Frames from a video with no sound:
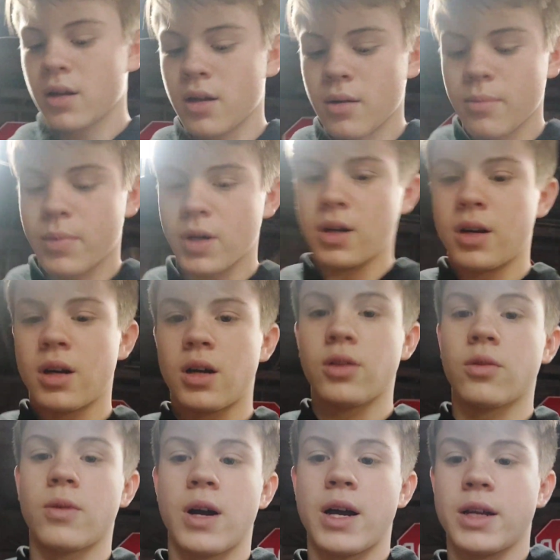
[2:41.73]
but
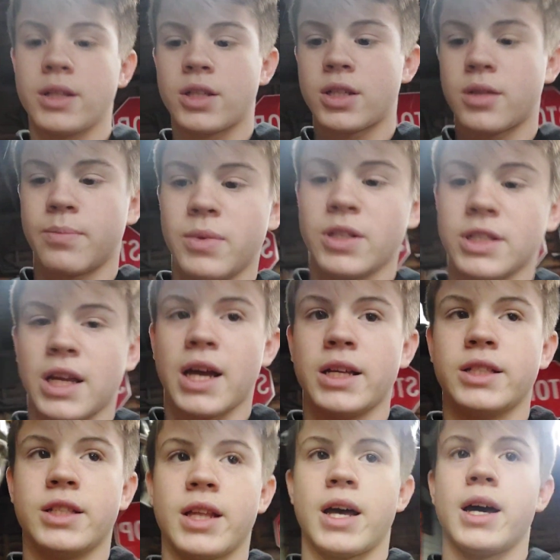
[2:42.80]
otherwise, besides
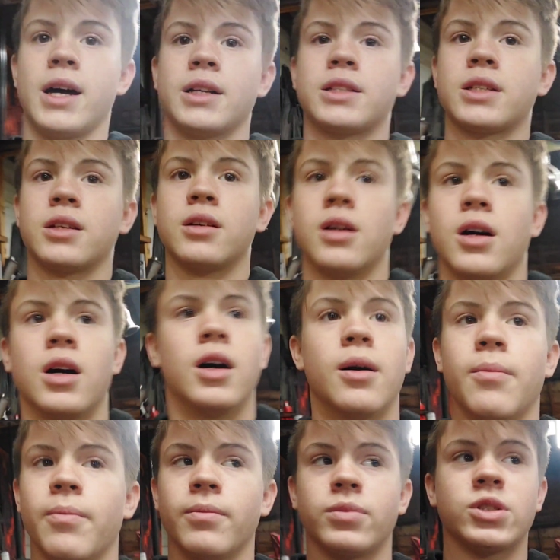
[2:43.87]
that,
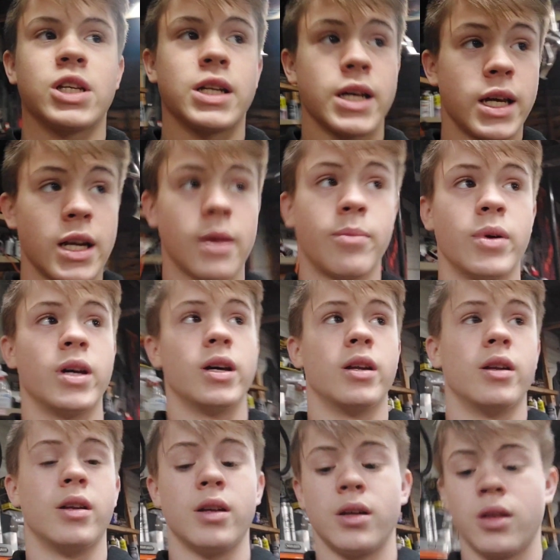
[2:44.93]
um, tonight I've
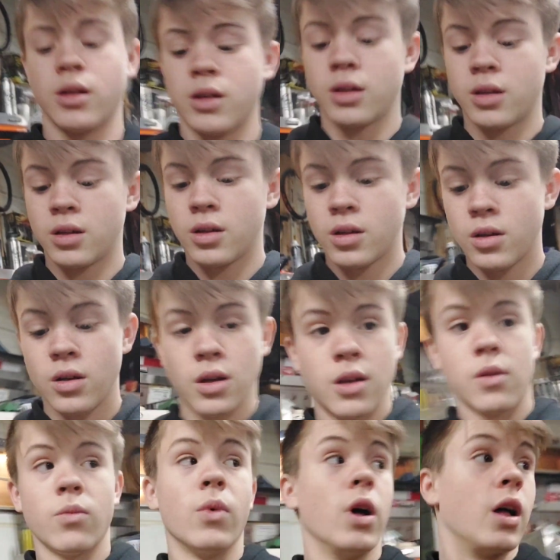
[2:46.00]
been,
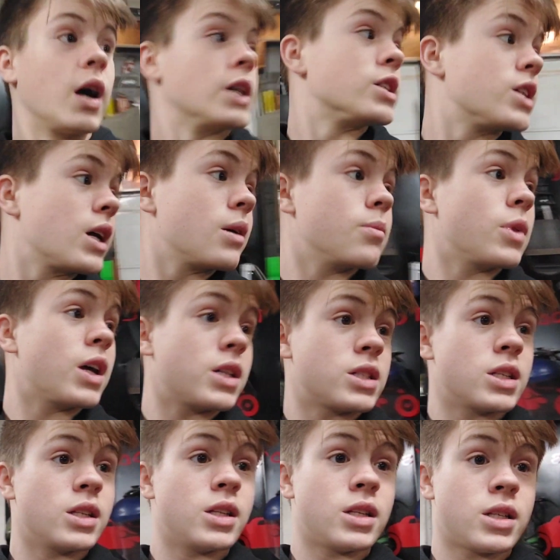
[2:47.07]
well, I
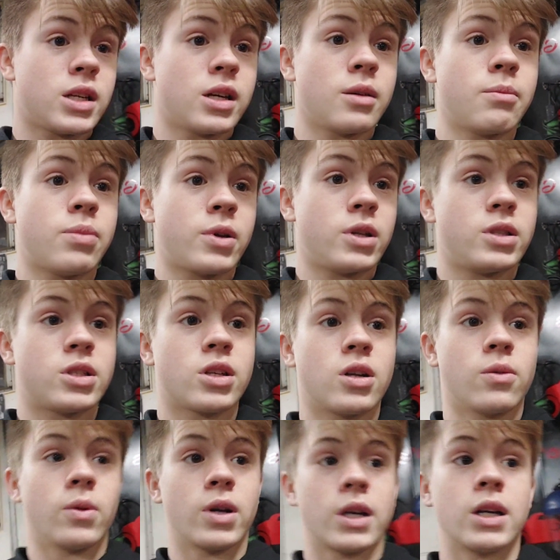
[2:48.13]
sandblasted the tip and started
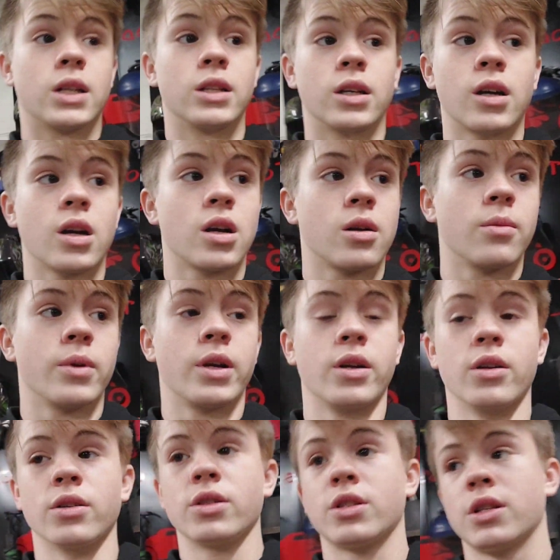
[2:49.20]
working on the
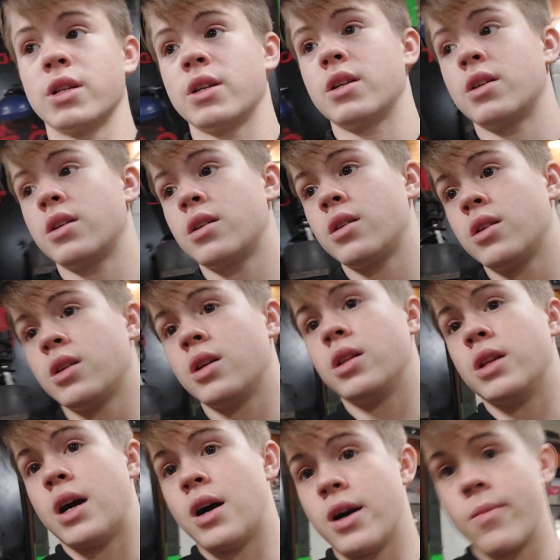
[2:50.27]
carburetors, and
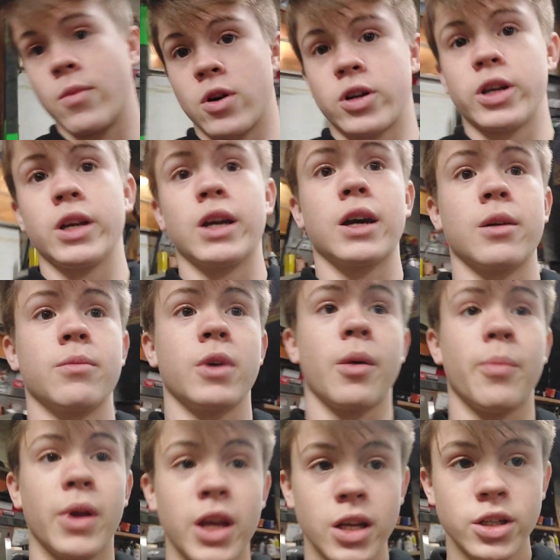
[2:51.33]
now I'm working on my
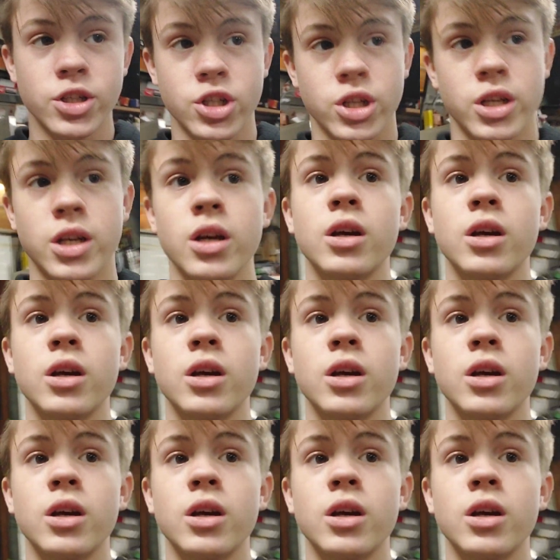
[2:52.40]
Banshee.